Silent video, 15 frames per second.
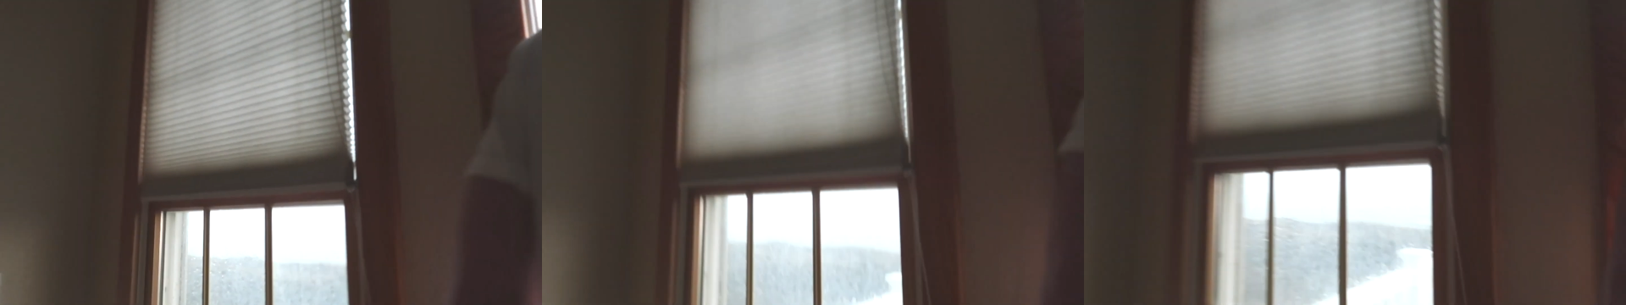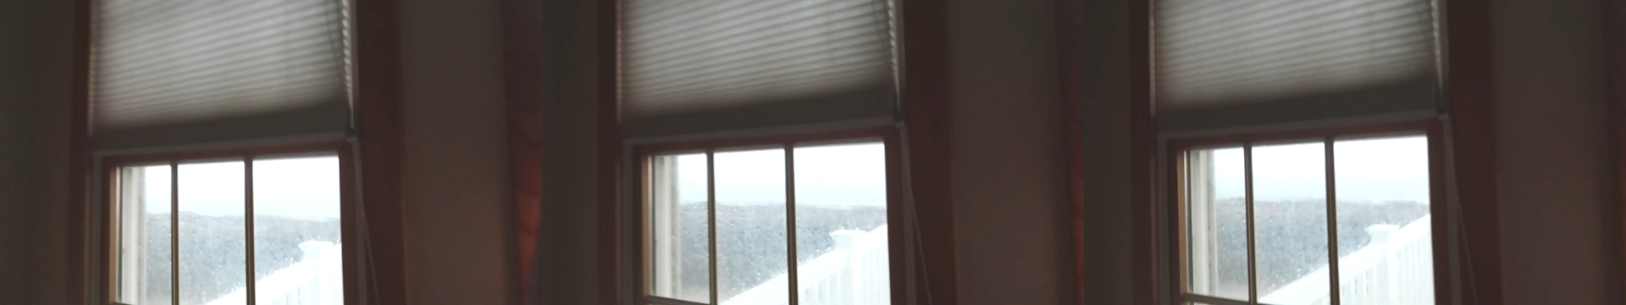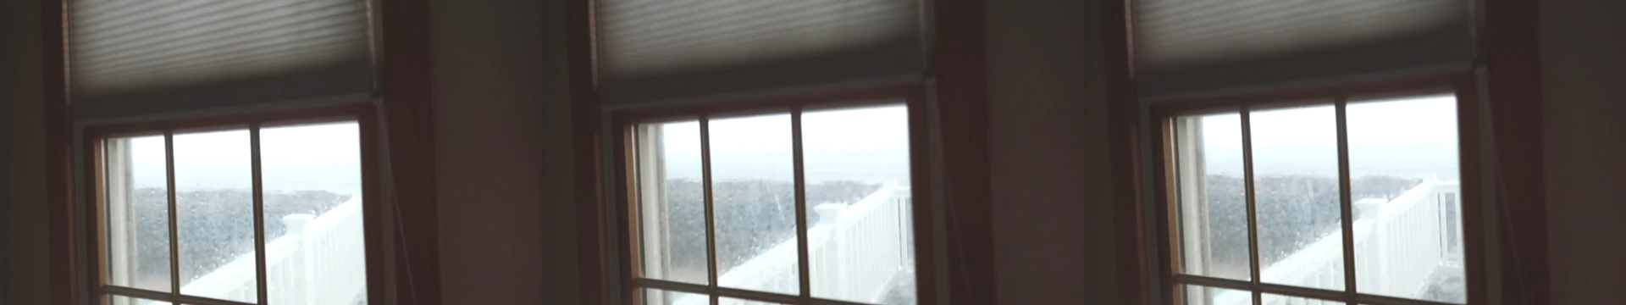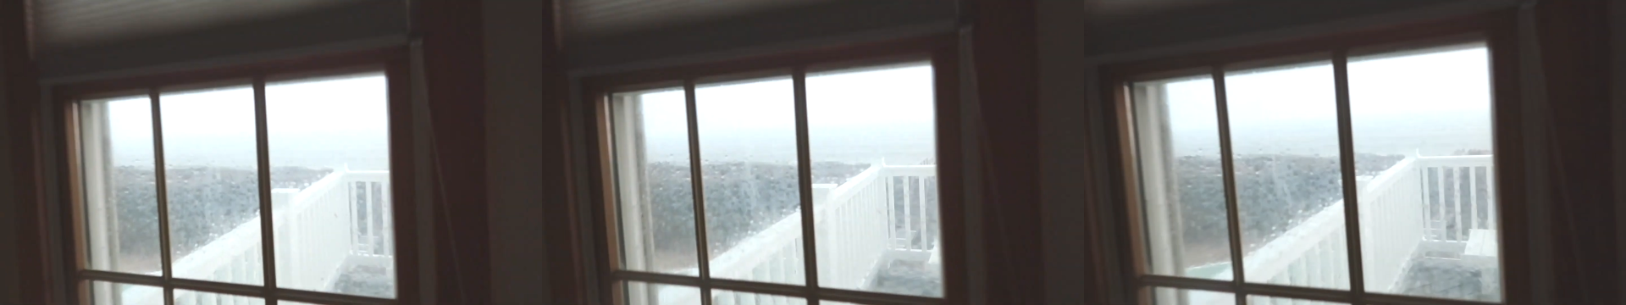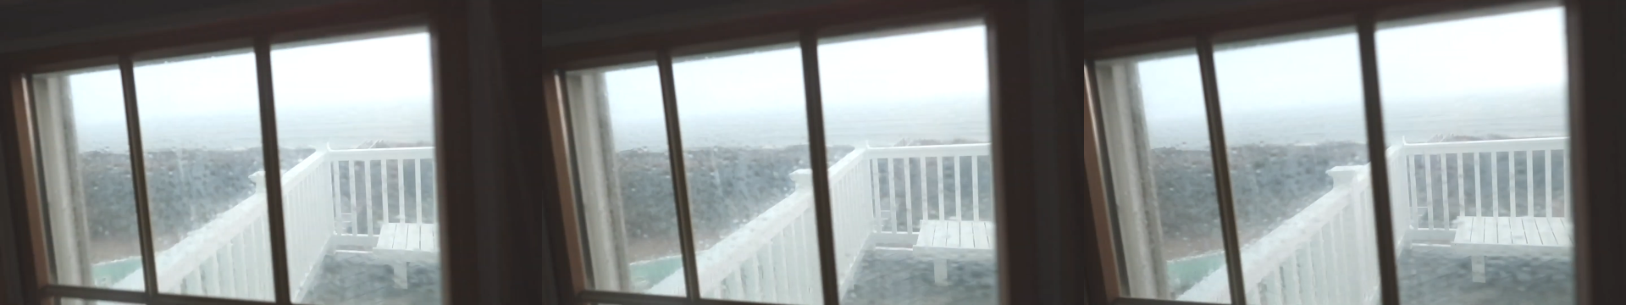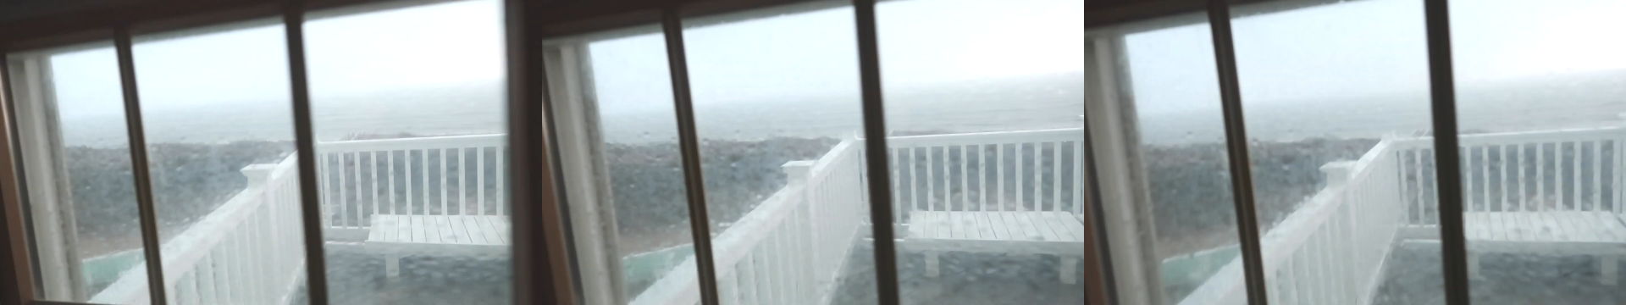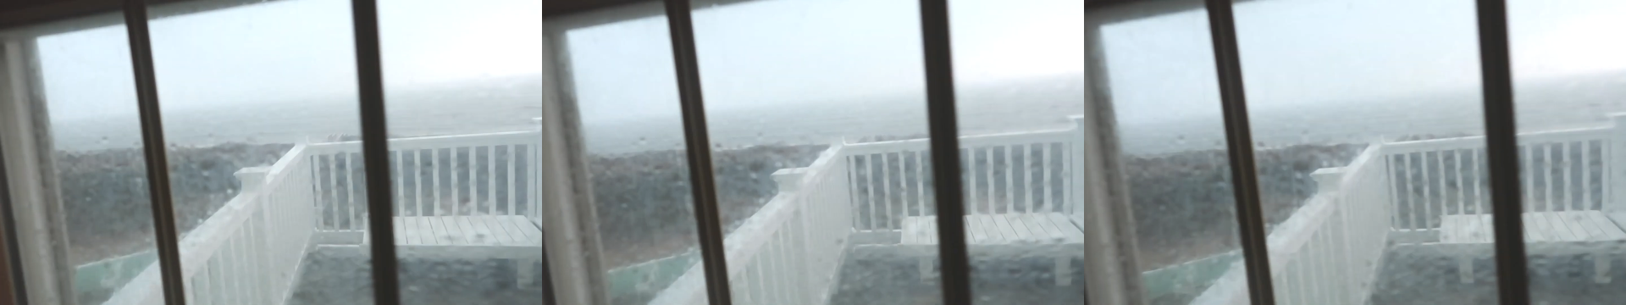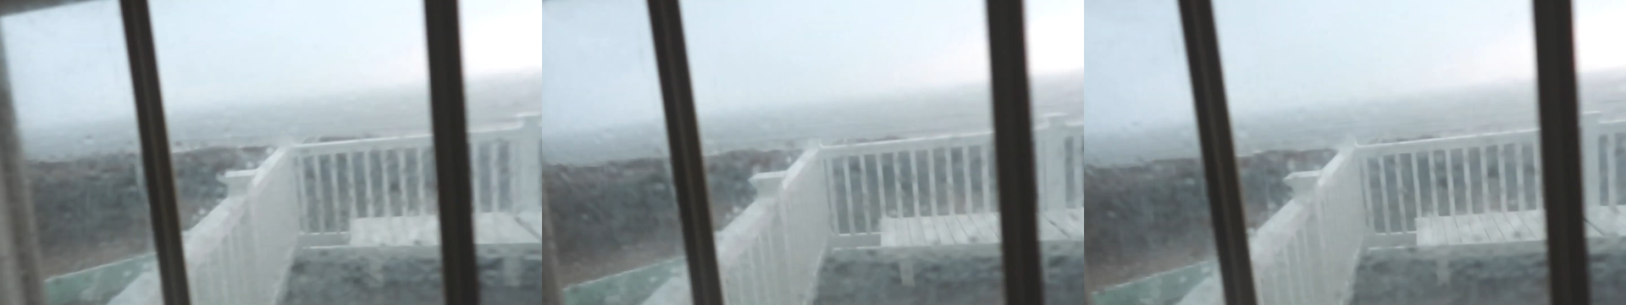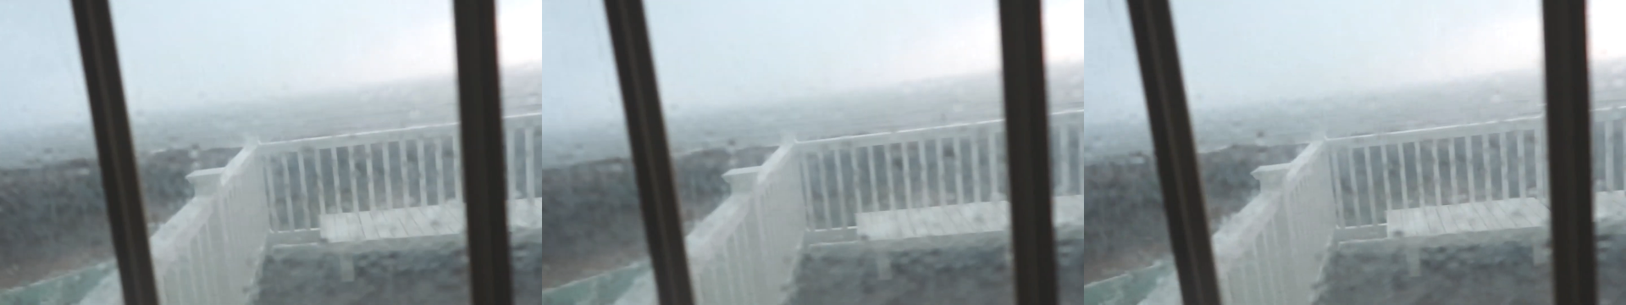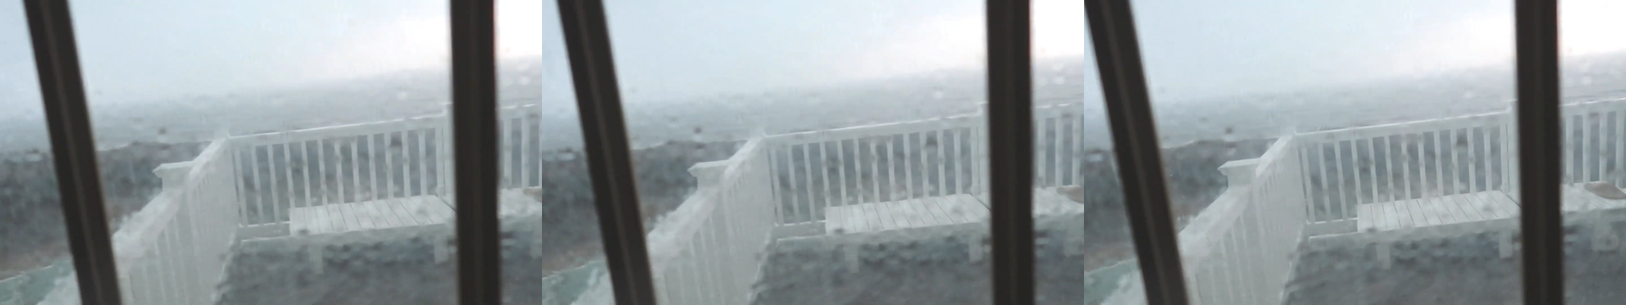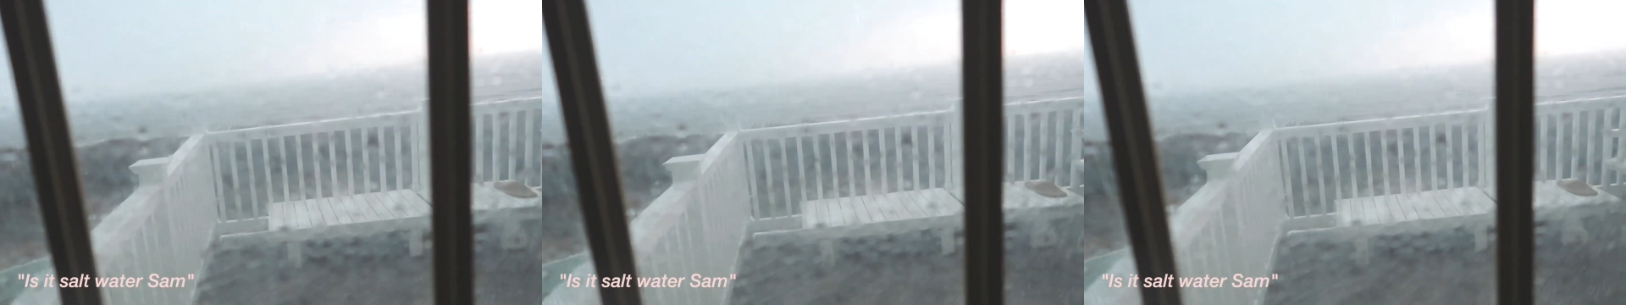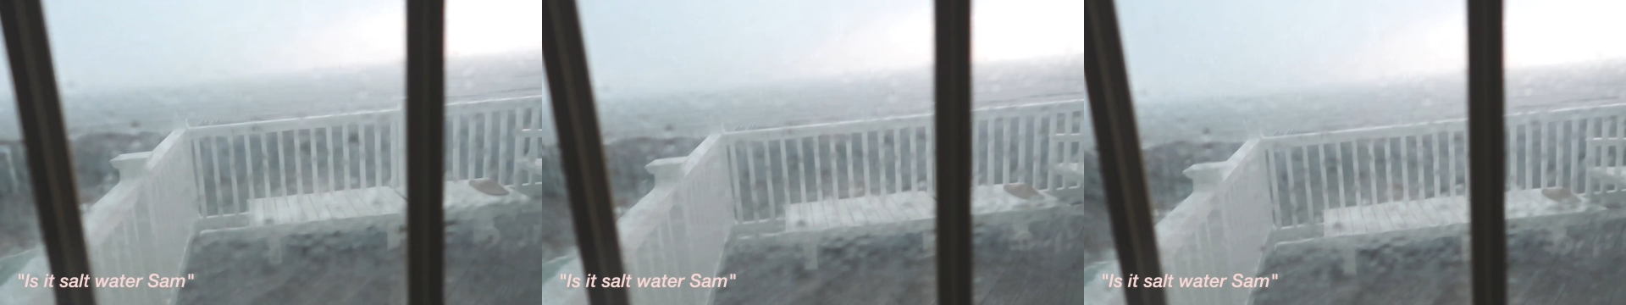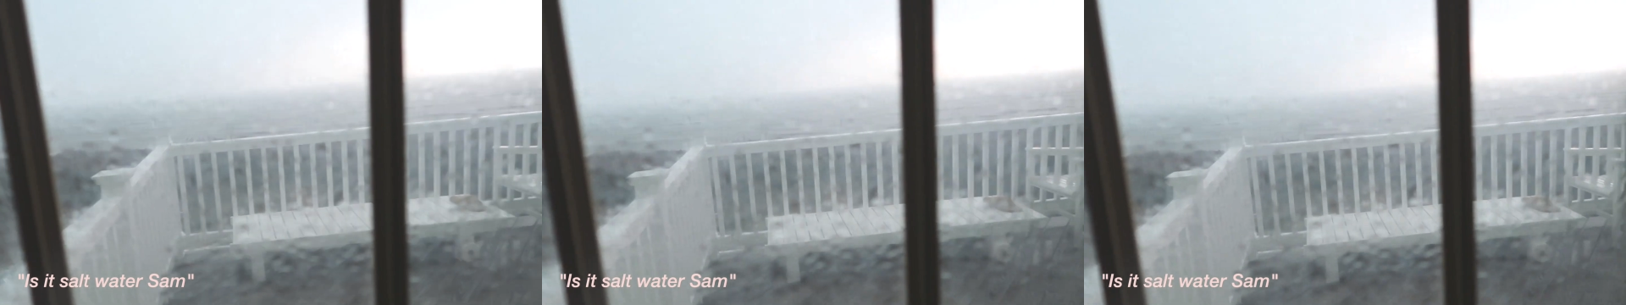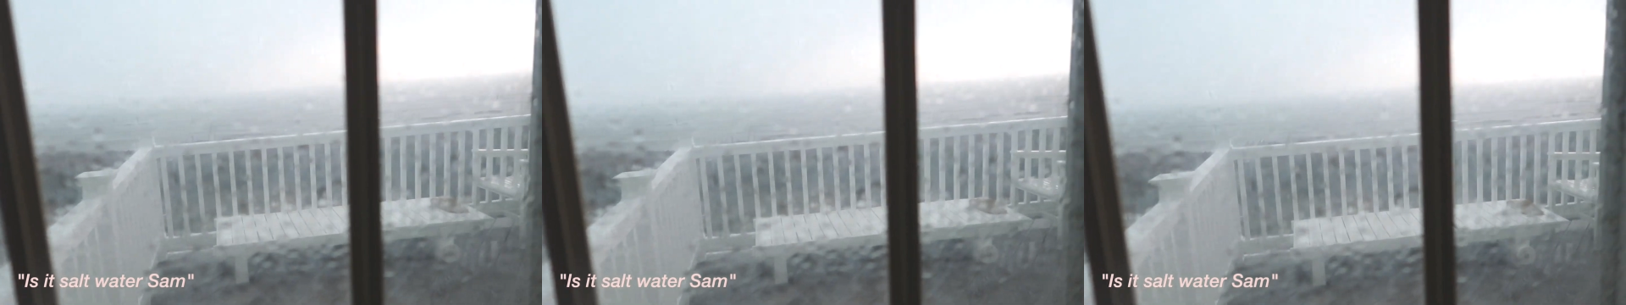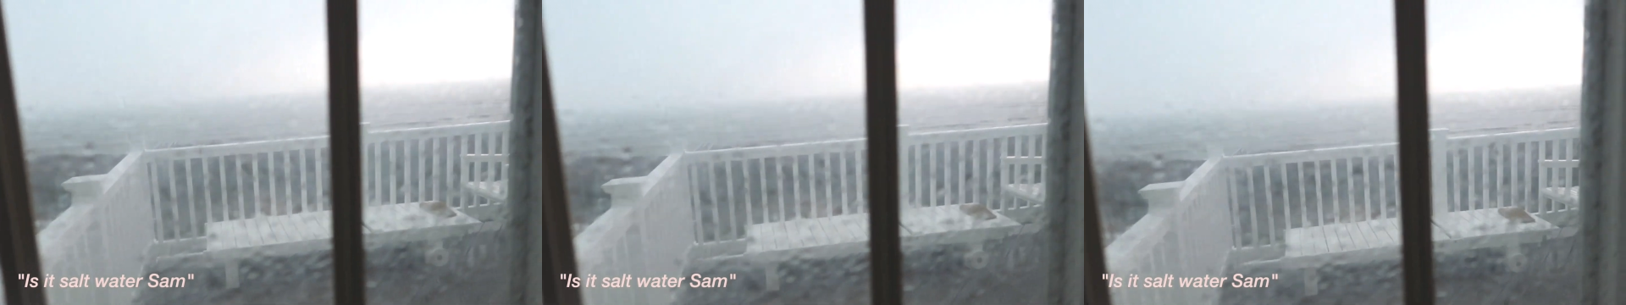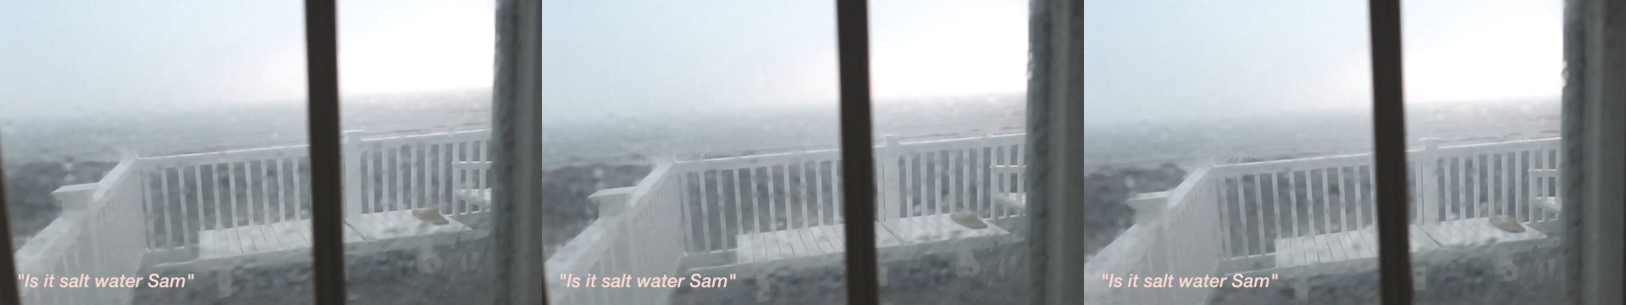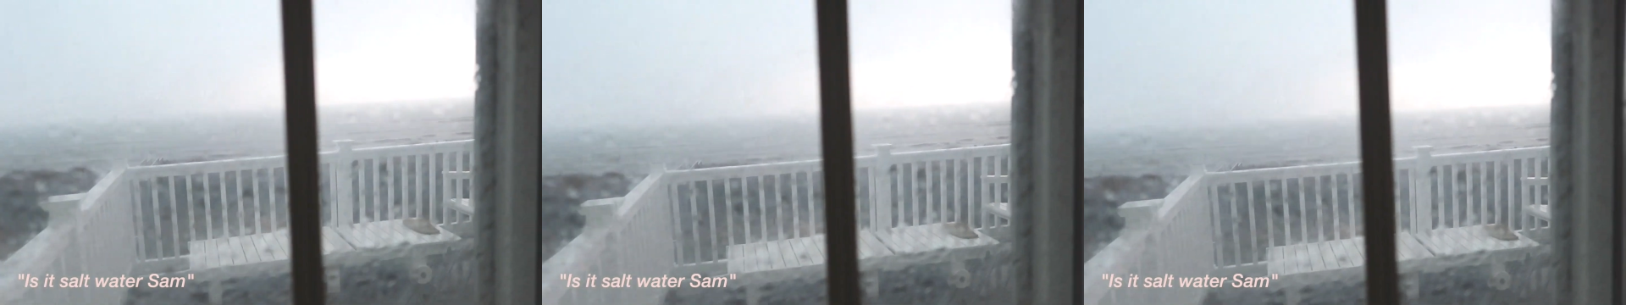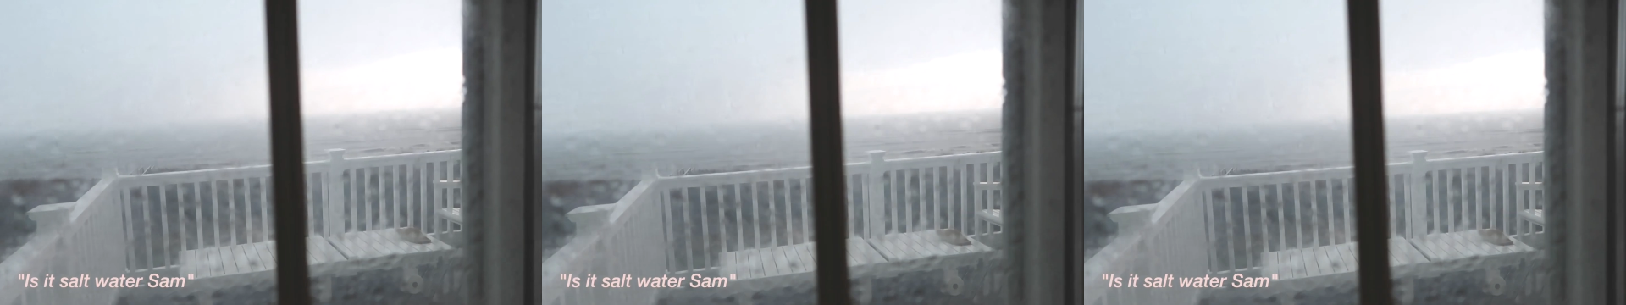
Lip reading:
[unreadable: no face in view]